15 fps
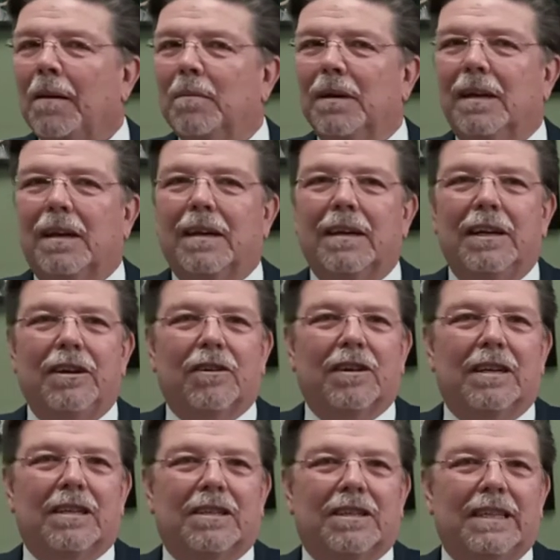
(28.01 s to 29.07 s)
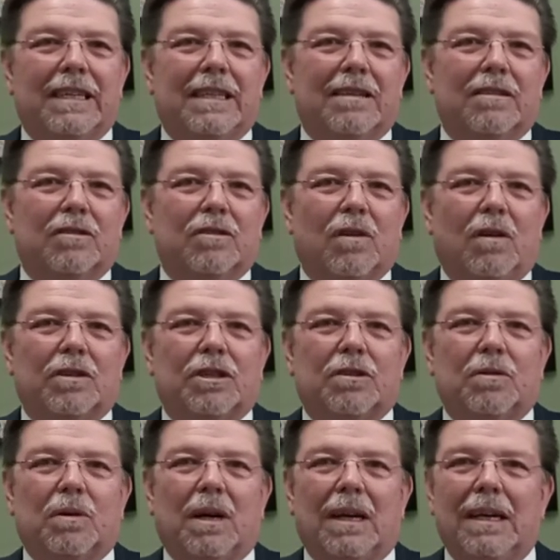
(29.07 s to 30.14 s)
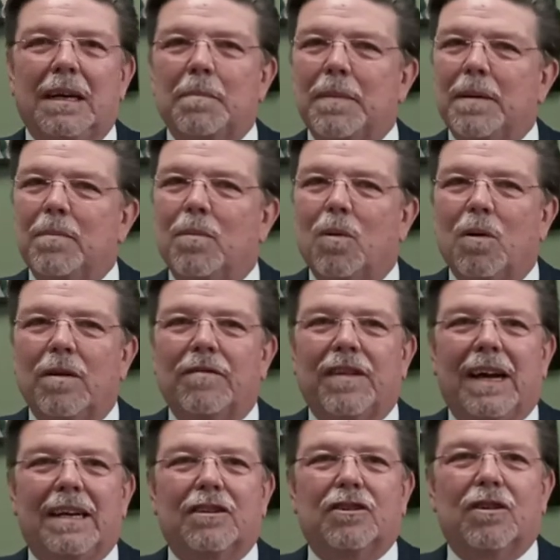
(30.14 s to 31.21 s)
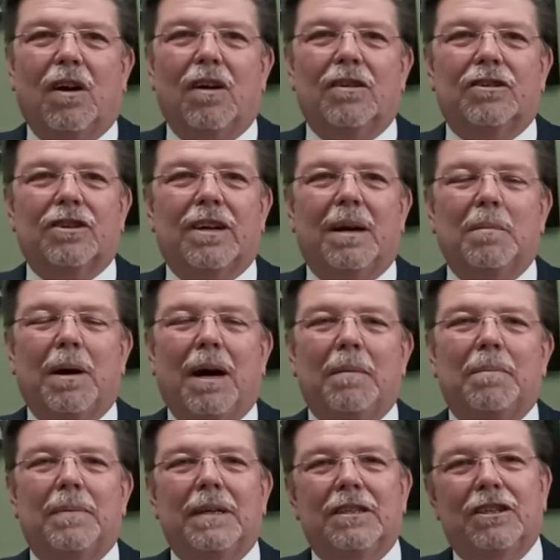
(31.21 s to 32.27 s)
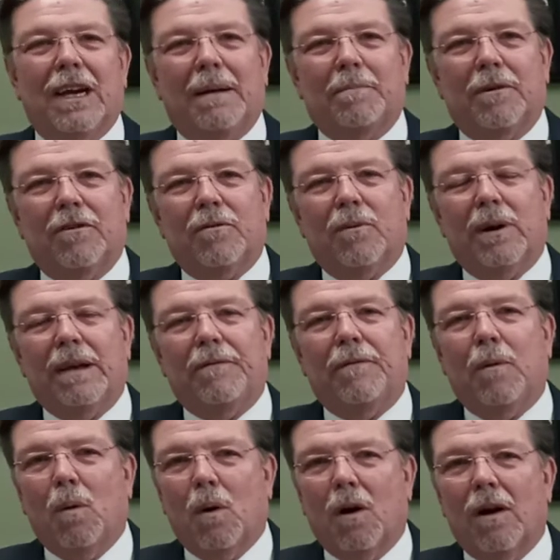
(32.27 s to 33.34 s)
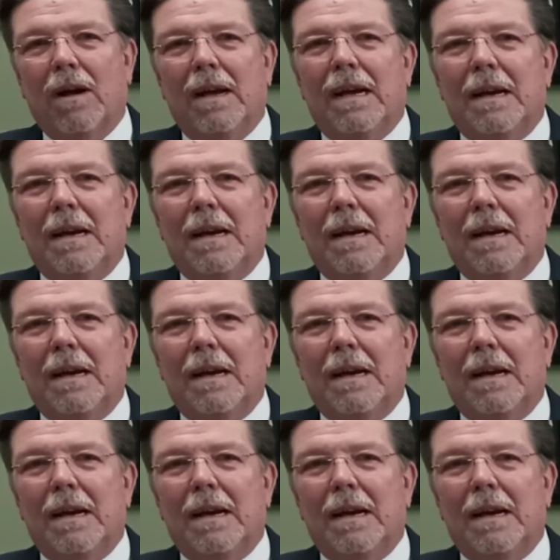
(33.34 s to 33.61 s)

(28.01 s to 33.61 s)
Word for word: but you're going to see there's also a little bit more of that charge come up in chapter 24.